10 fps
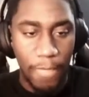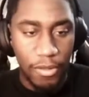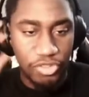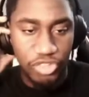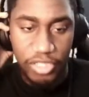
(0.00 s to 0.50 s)

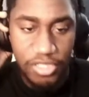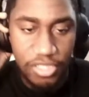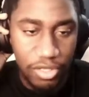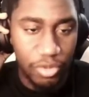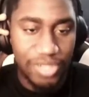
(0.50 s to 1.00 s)
Journey
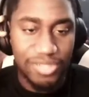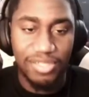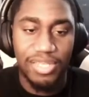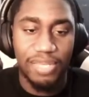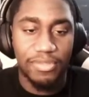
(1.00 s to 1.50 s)
to the West, the
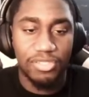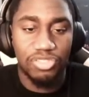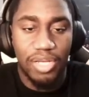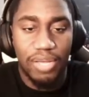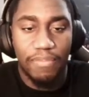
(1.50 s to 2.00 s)
Demon
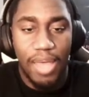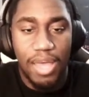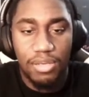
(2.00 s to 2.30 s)
strike back.